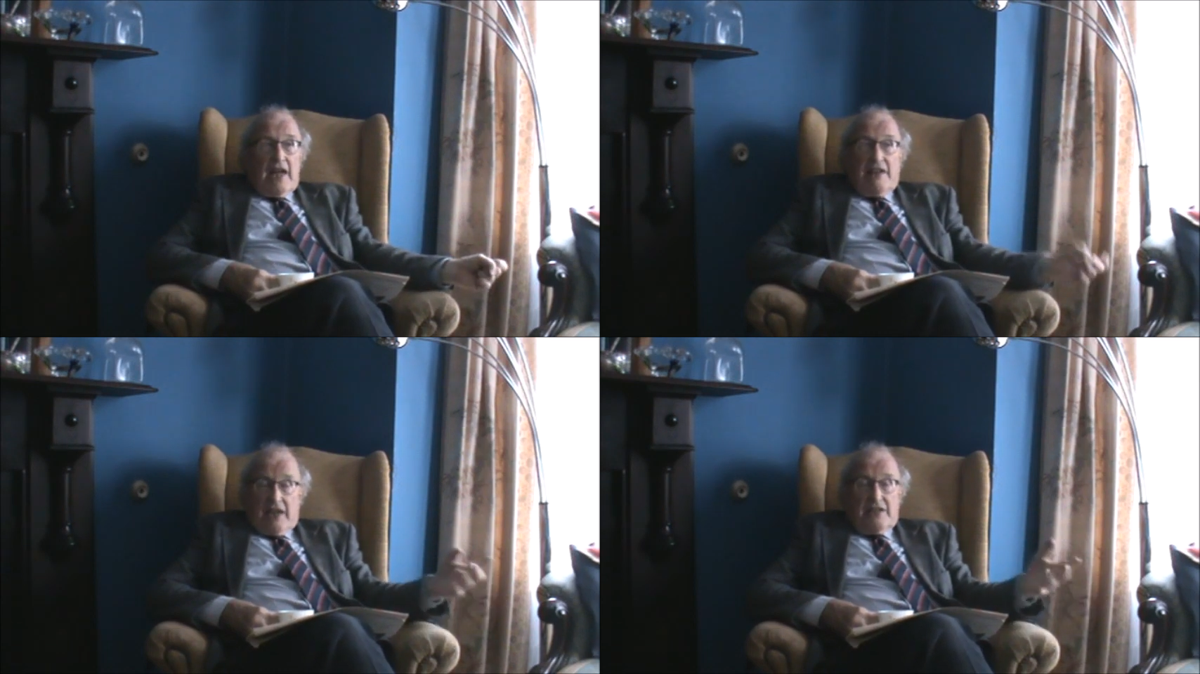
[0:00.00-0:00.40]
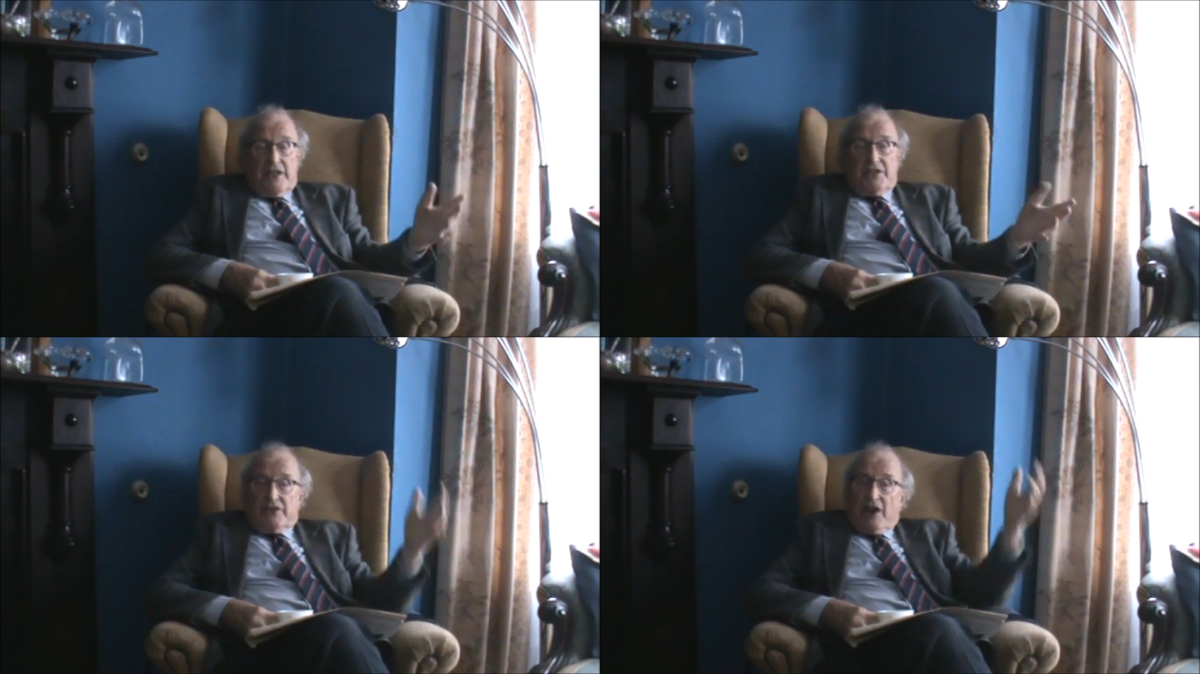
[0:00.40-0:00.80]
and
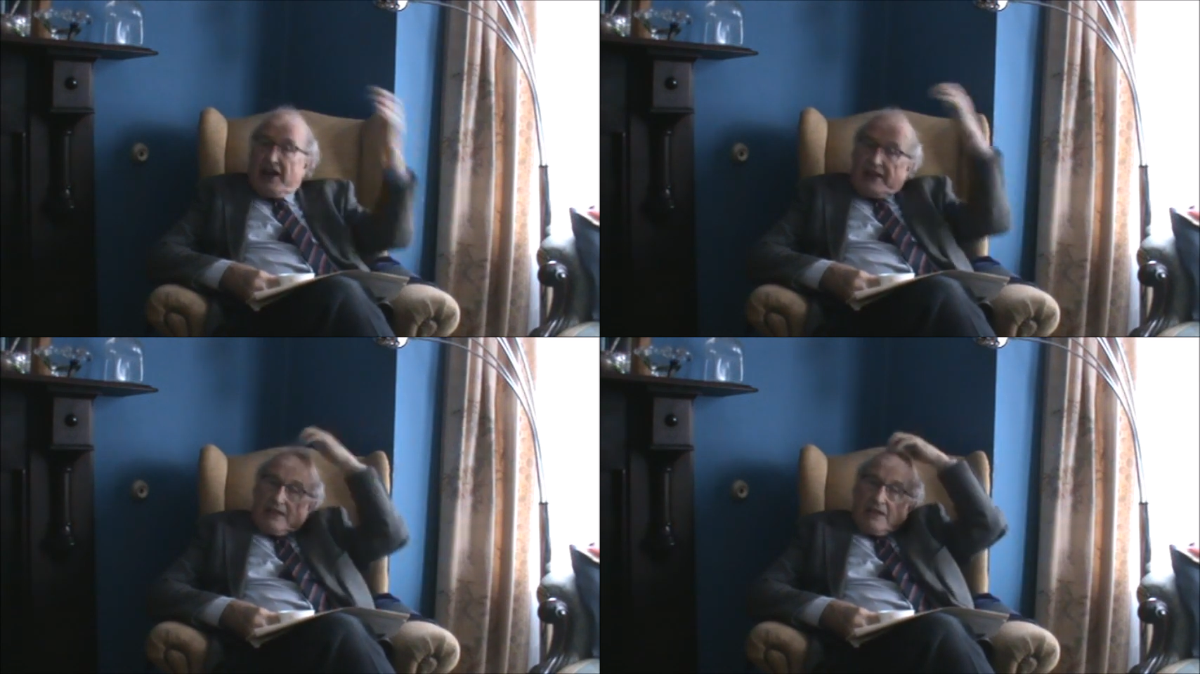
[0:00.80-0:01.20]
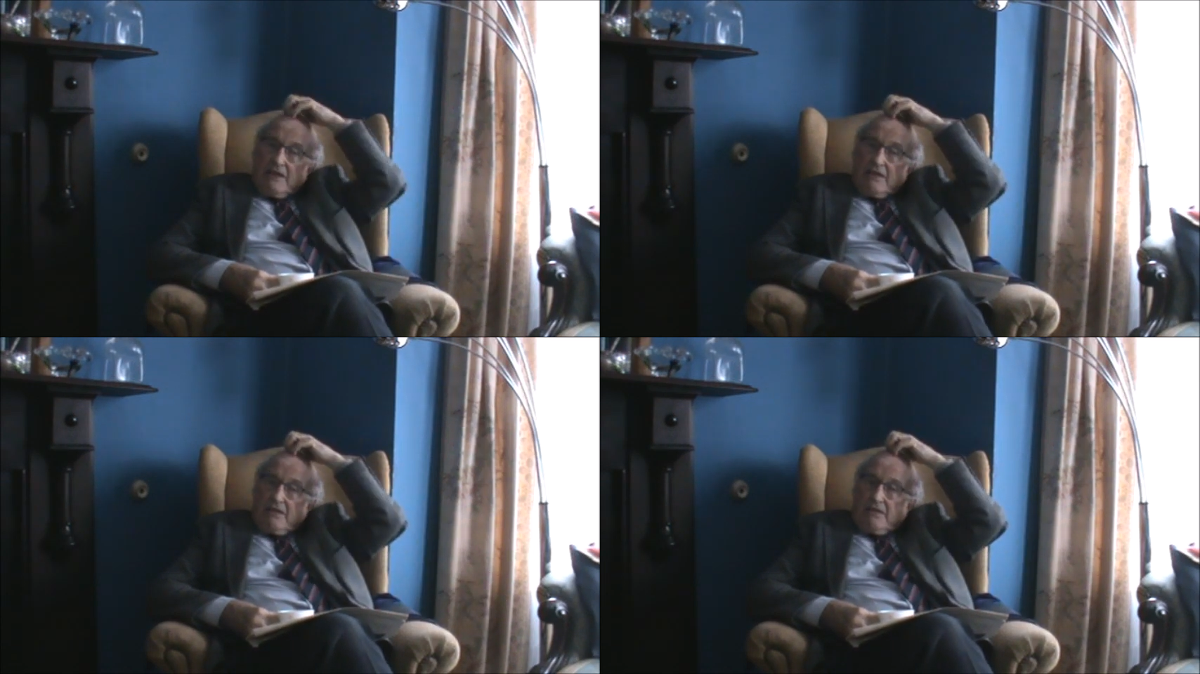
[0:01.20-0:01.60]
to try and
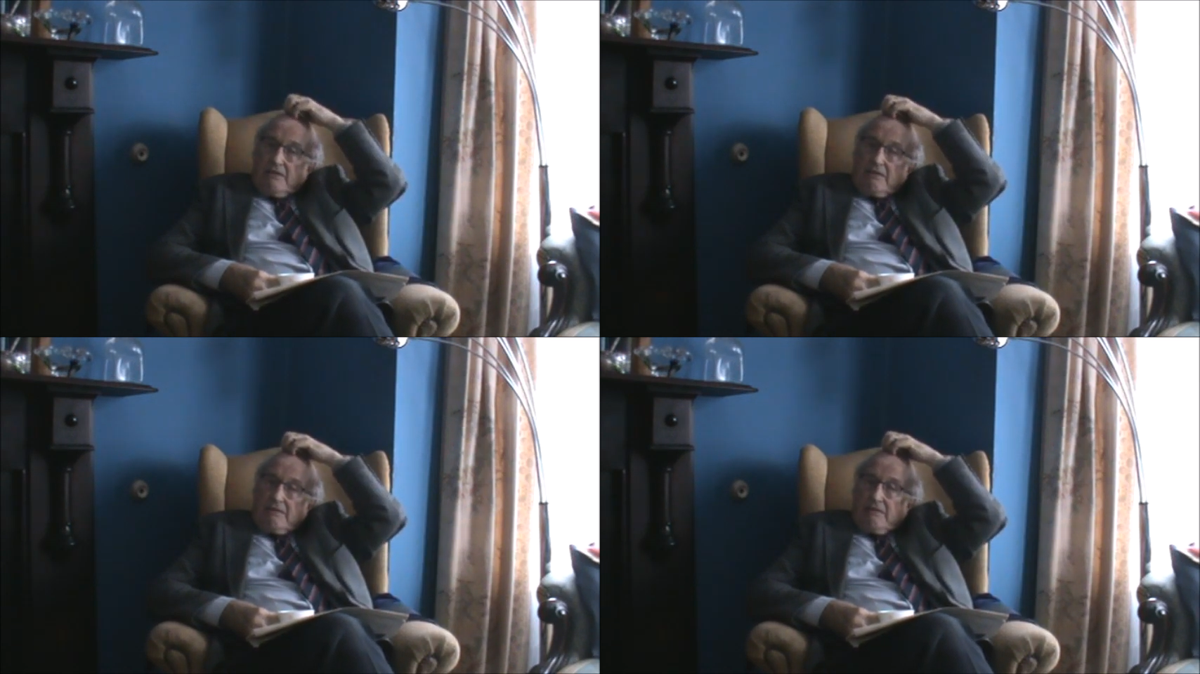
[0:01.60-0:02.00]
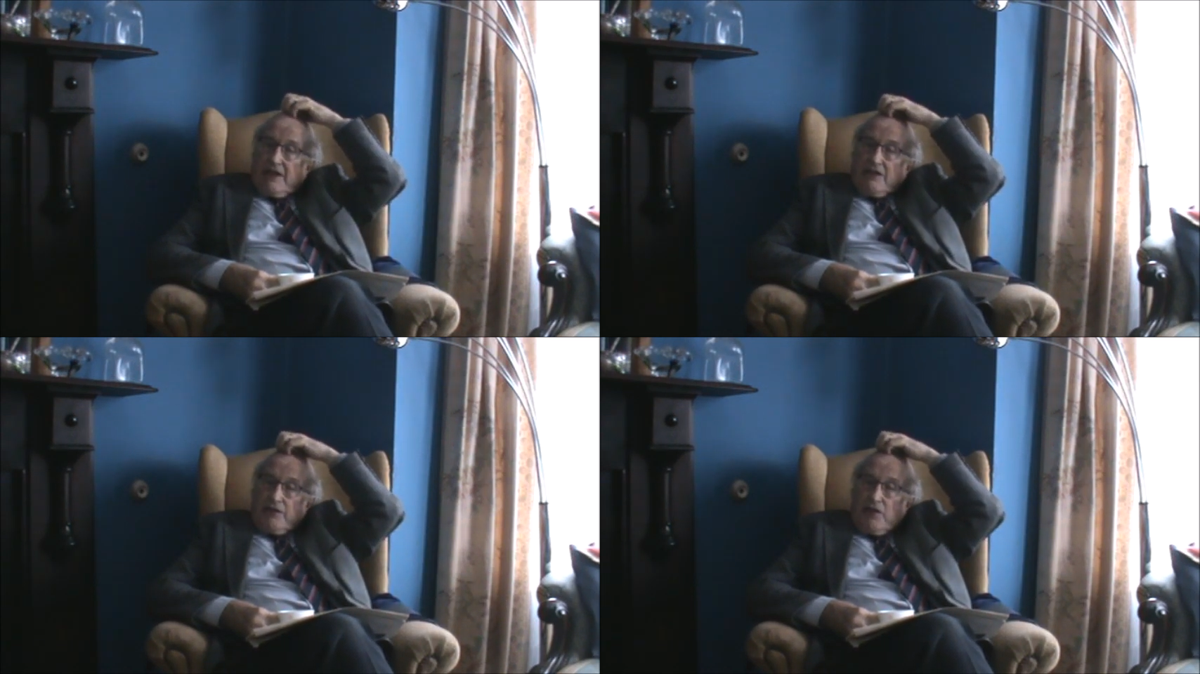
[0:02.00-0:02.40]

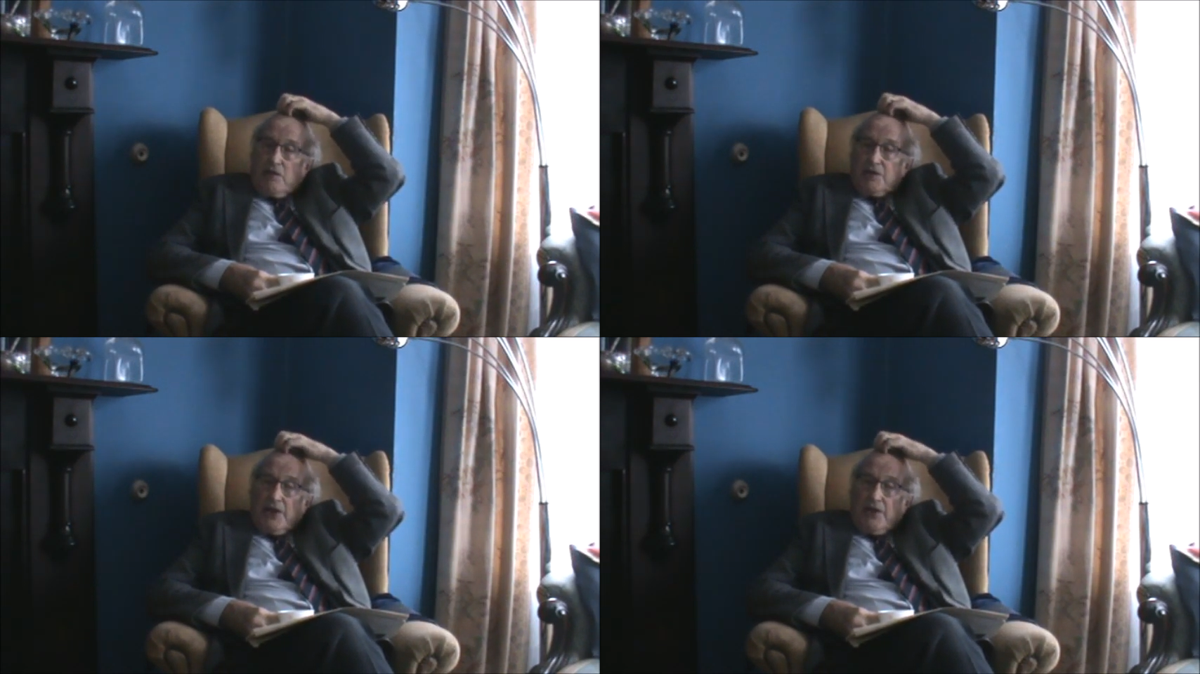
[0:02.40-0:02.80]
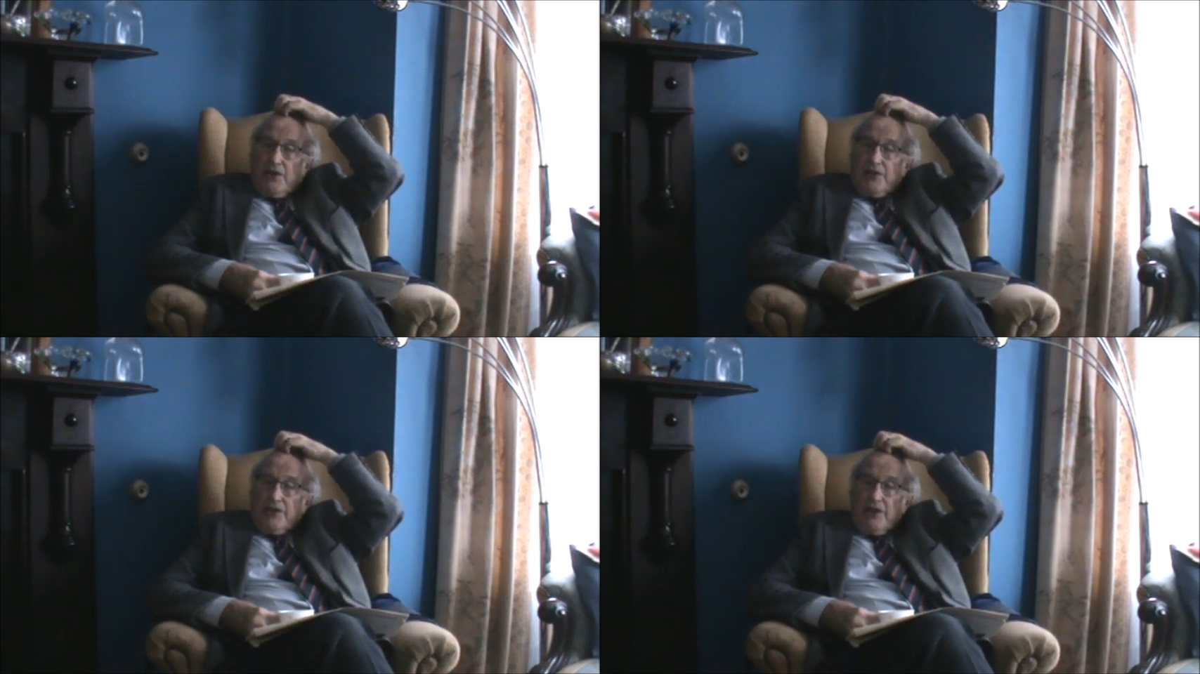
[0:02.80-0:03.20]
get reform in the
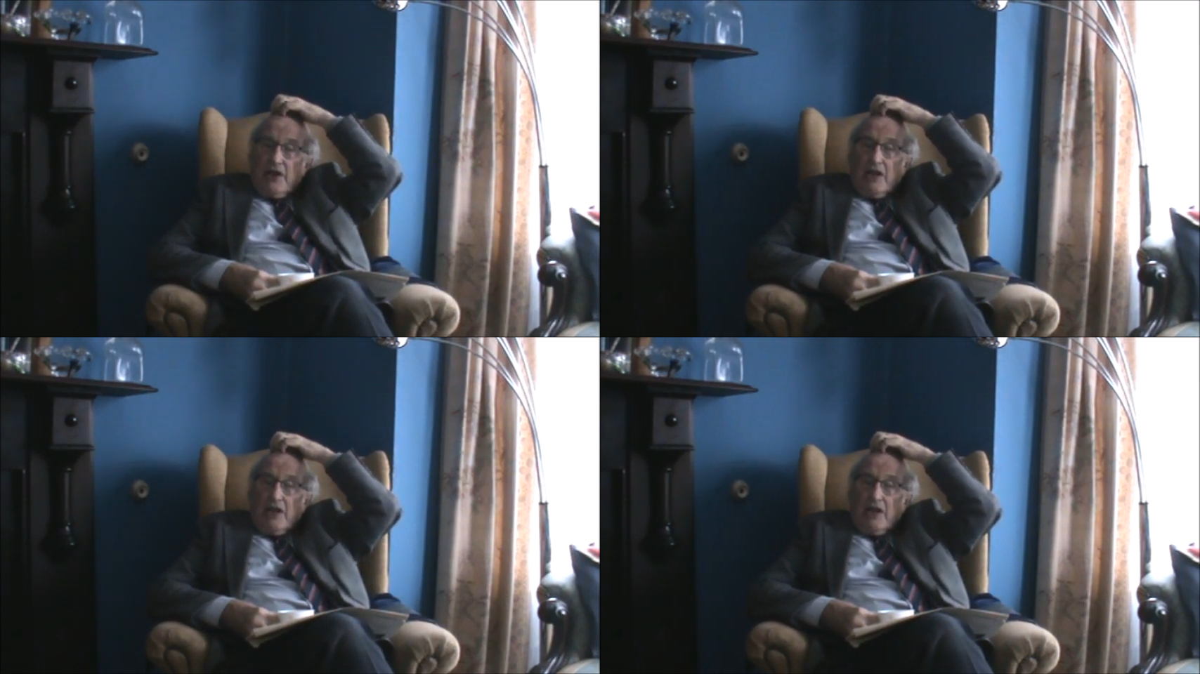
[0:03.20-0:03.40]
North.